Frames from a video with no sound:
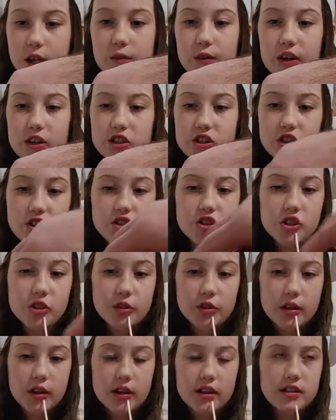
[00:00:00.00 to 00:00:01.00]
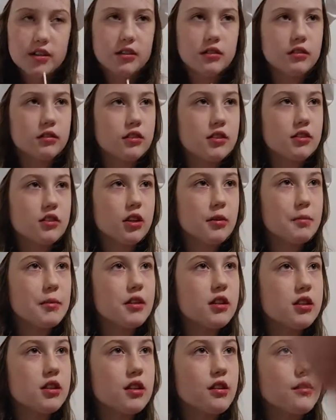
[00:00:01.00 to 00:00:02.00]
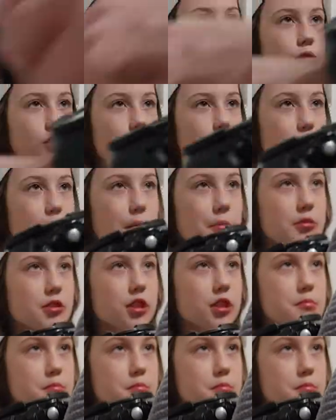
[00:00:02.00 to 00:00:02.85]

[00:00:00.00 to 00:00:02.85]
If I should show you guys. Is that a piece of lollipop